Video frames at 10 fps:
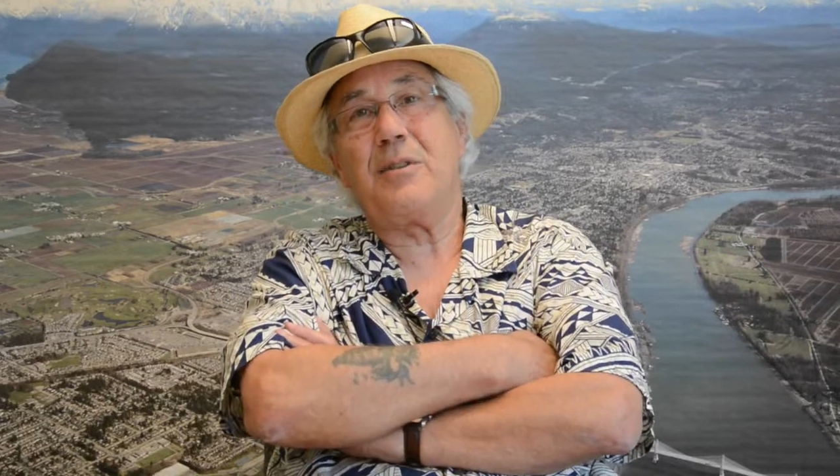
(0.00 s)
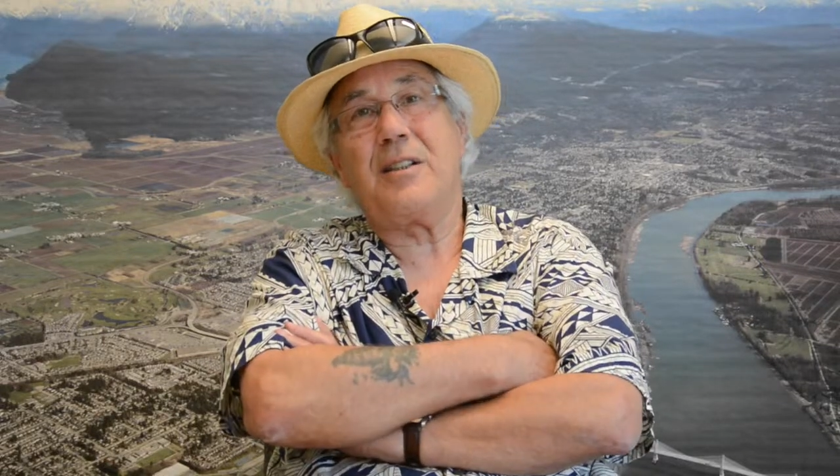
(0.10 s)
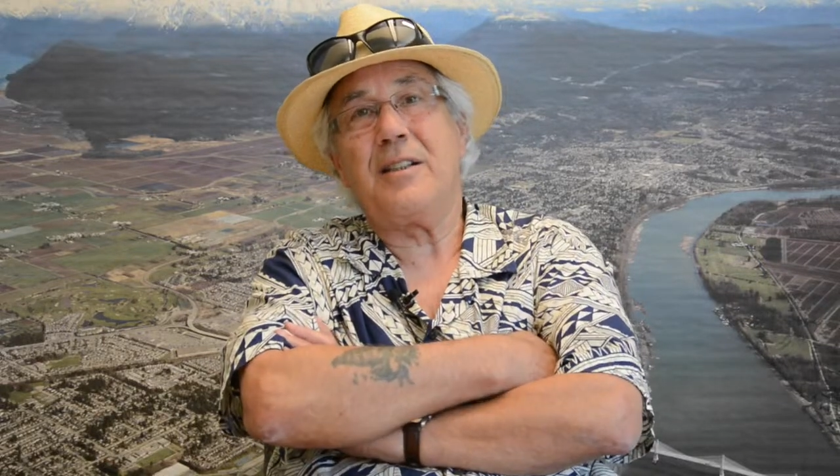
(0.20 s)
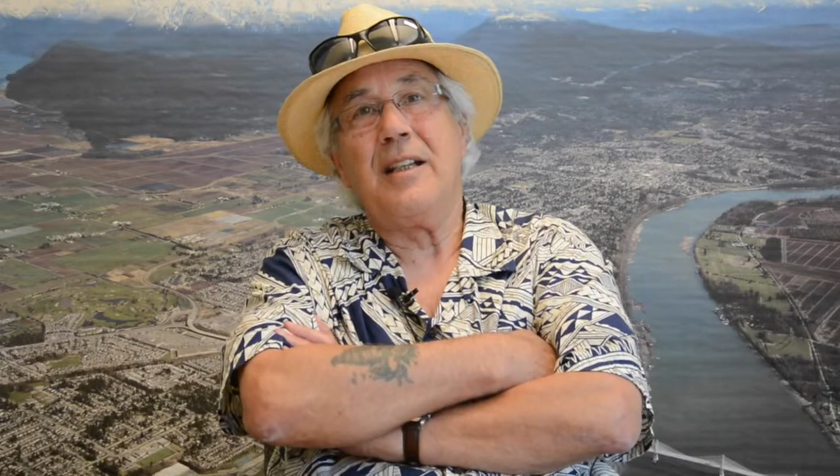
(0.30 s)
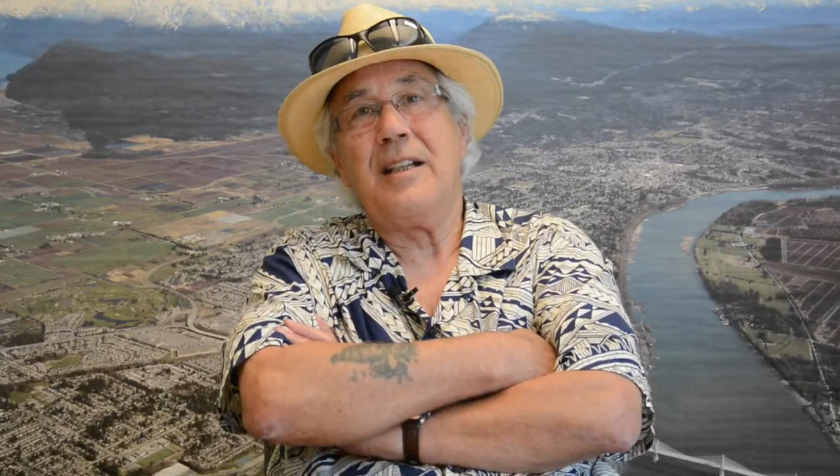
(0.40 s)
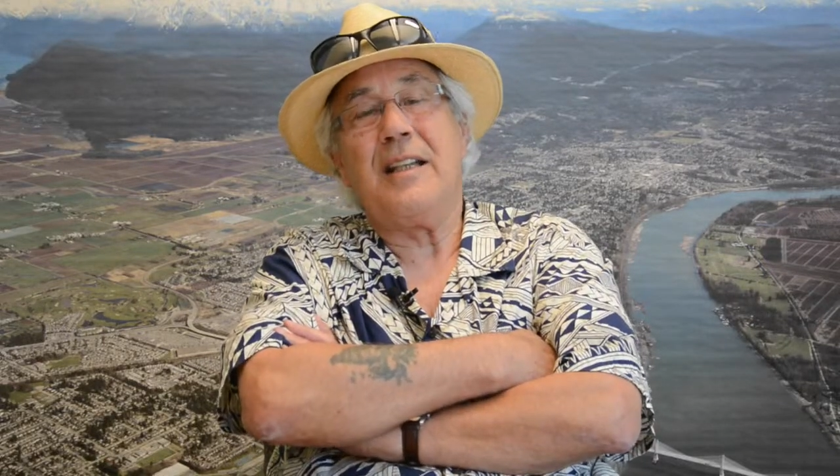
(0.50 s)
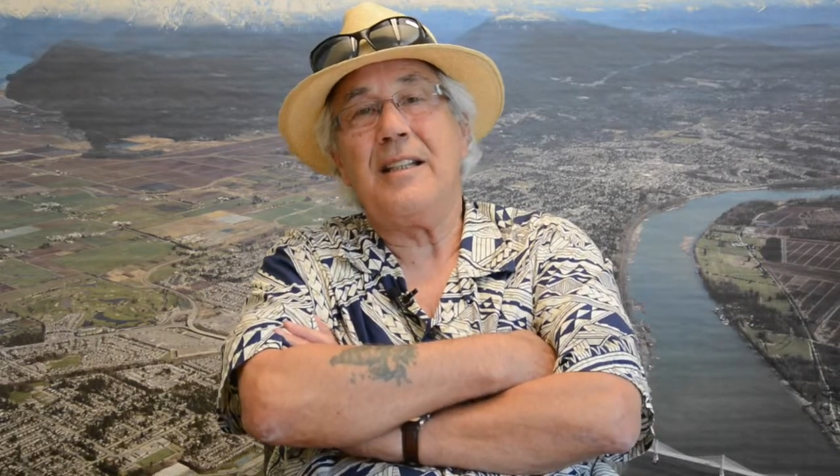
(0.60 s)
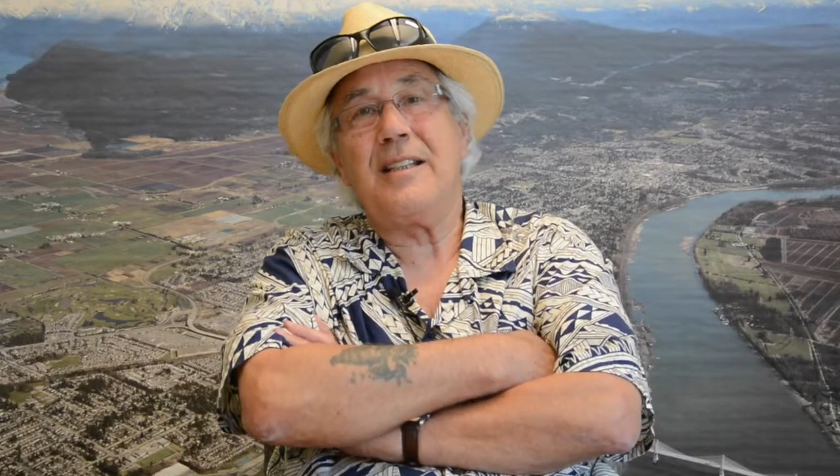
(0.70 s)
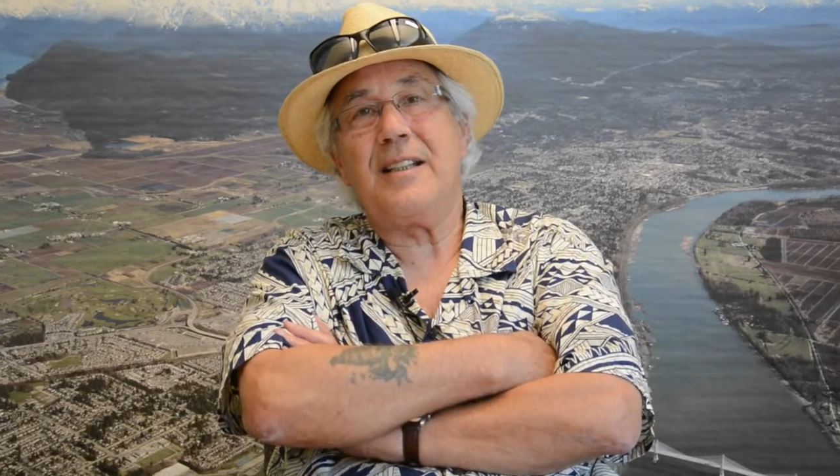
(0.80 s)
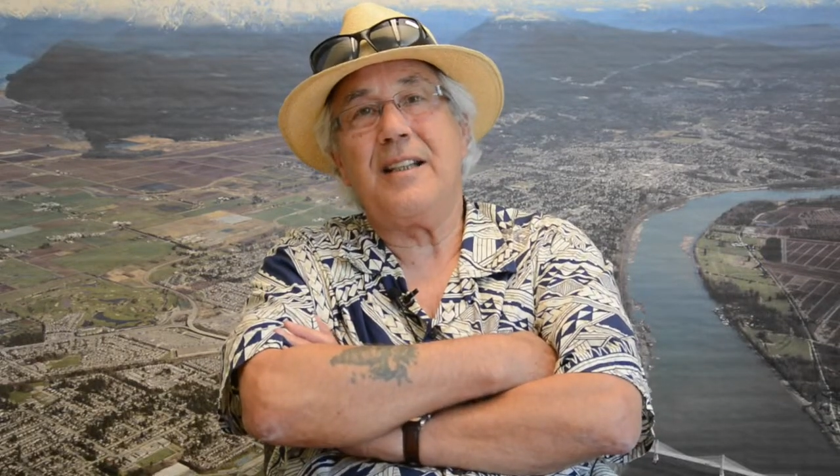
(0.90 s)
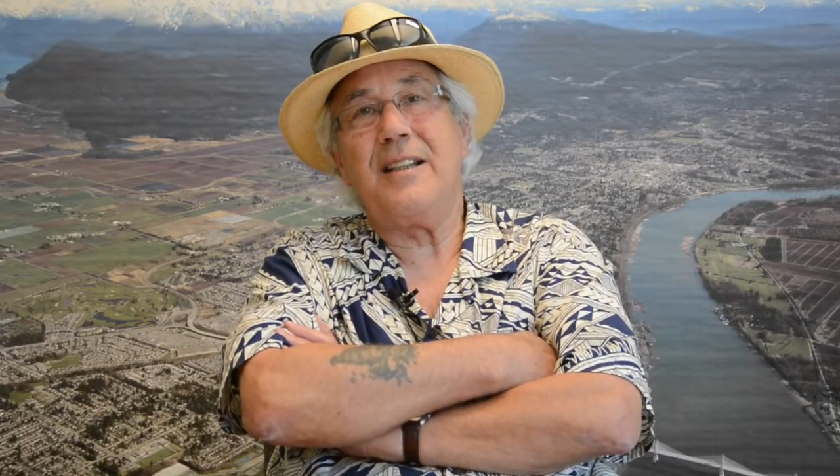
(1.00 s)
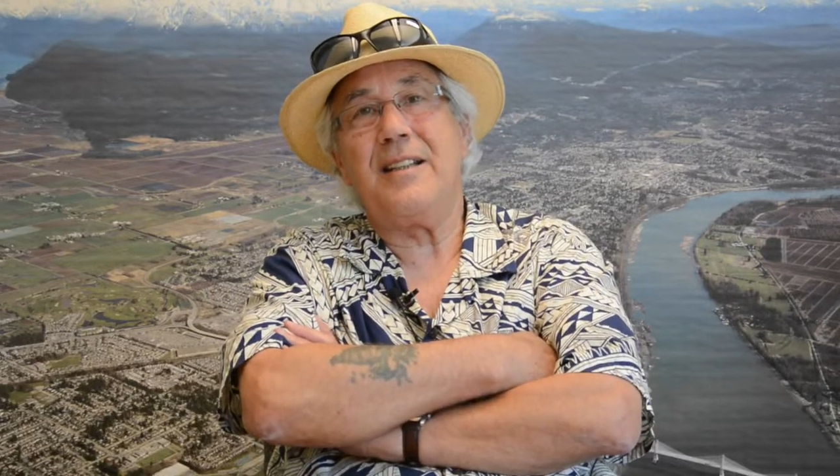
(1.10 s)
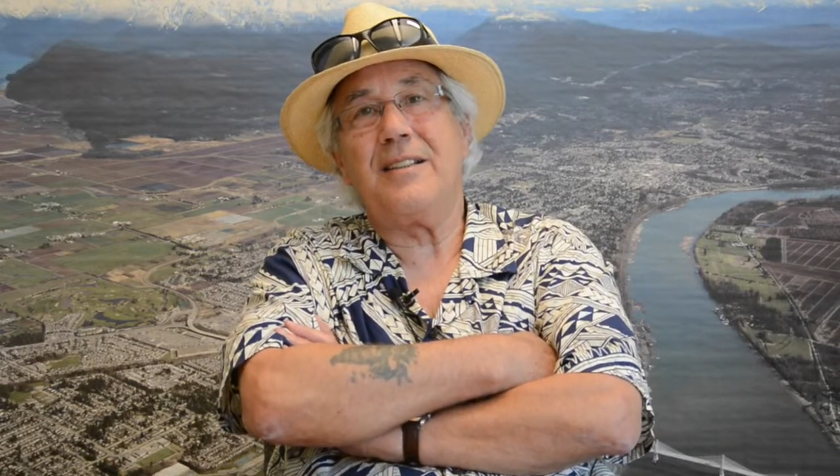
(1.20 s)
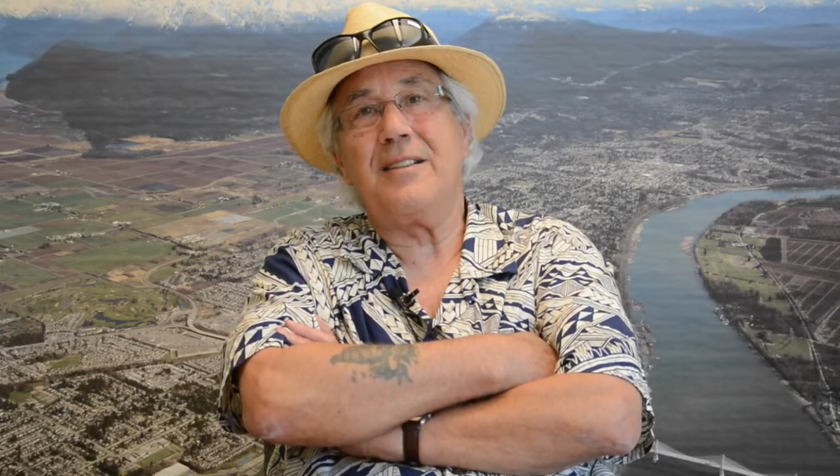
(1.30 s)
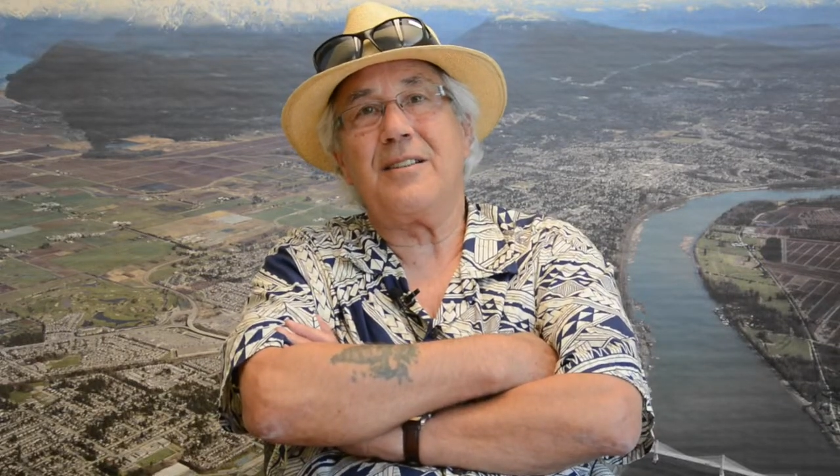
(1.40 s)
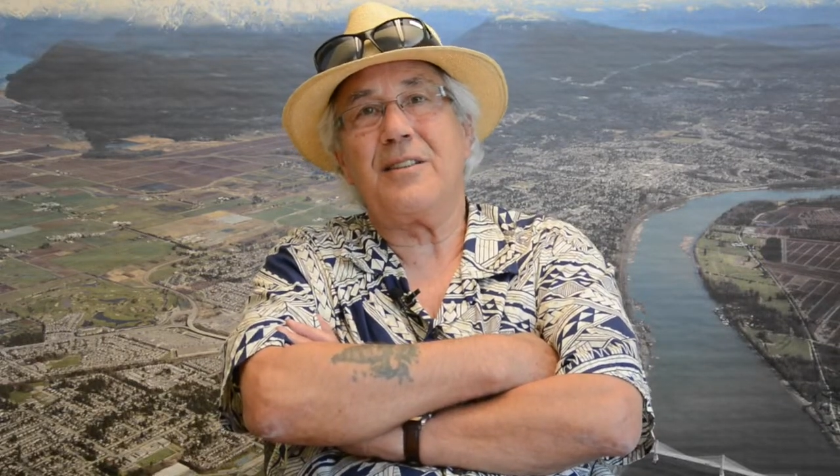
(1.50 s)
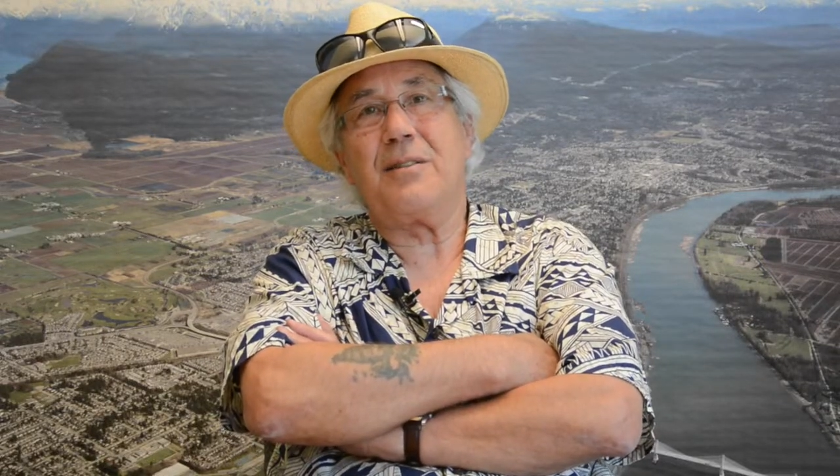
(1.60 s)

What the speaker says: was East Indians,